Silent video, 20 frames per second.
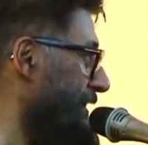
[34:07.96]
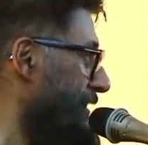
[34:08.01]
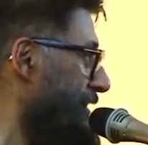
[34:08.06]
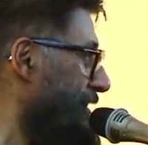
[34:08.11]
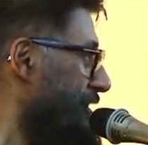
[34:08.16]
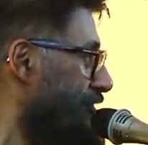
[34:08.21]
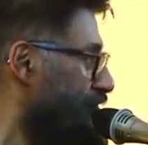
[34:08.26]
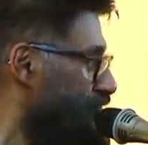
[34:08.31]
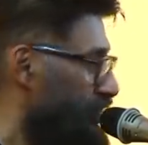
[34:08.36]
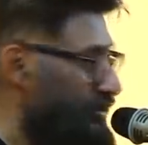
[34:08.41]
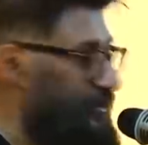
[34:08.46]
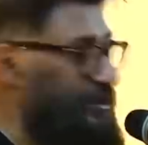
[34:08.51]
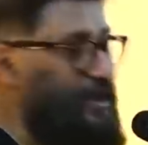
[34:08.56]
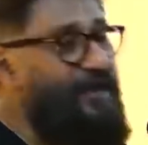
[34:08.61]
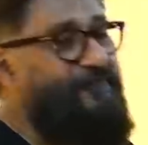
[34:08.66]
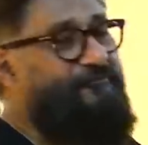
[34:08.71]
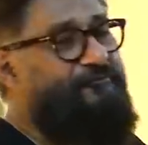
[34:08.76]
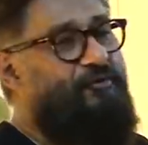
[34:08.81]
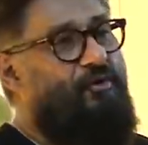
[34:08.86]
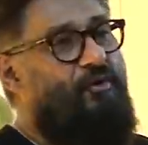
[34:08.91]
So
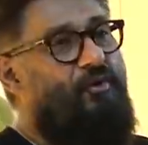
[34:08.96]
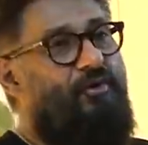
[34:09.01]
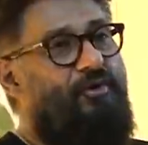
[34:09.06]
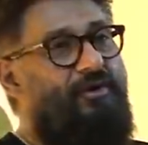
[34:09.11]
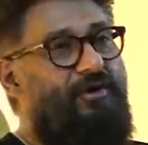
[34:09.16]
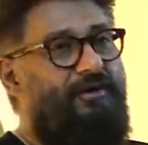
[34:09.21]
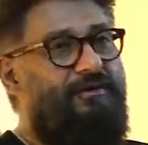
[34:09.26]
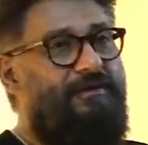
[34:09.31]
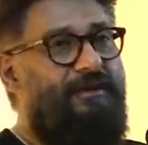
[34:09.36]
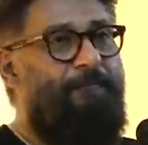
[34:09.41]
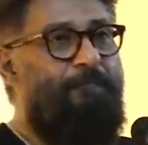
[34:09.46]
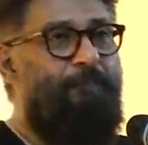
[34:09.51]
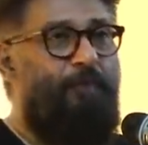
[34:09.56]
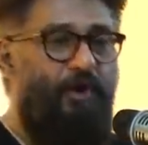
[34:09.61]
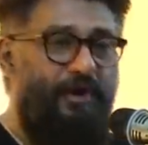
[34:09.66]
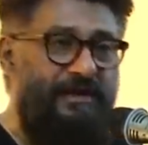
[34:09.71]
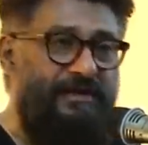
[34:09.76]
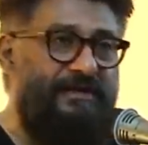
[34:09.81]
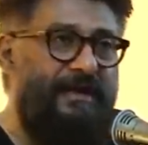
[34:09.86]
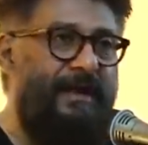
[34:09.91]
therefore, the
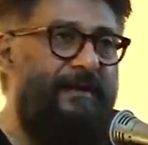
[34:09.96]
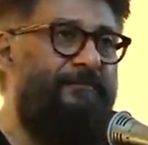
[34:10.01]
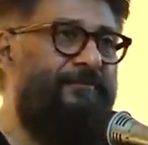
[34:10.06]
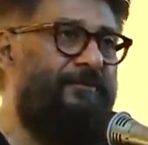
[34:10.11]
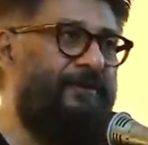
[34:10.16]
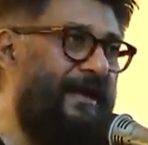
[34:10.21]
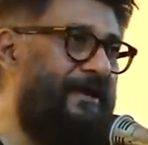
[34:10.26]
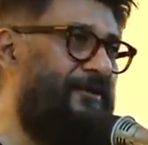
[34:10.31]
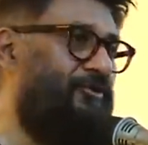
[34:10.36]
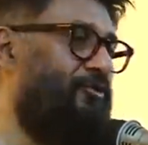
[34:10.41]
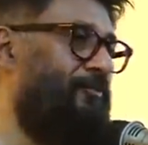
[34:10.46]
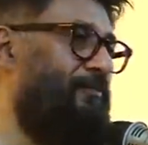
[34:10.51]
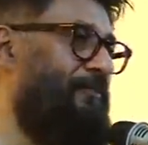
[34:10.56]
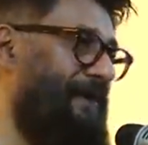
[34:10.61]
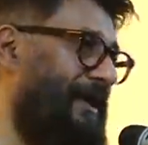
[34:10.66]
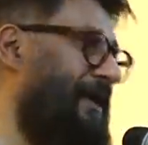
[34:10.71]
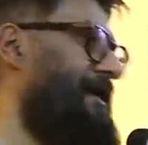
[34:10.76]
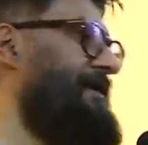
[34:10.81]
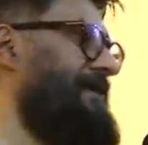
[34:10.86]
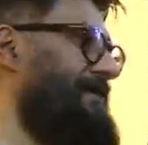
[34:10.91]
point I'm trying to
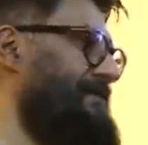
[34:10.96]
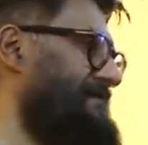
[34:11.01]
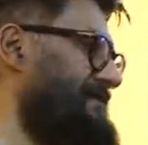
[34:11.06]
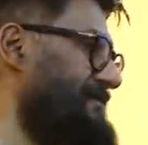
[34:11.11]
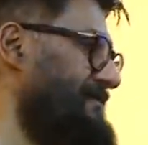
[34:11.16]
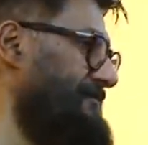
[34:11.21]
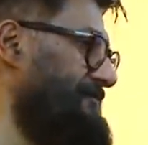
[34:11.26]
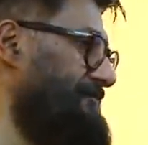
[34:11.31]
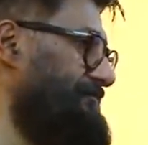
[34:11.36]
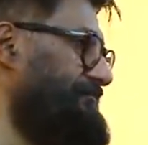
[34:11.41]
make is,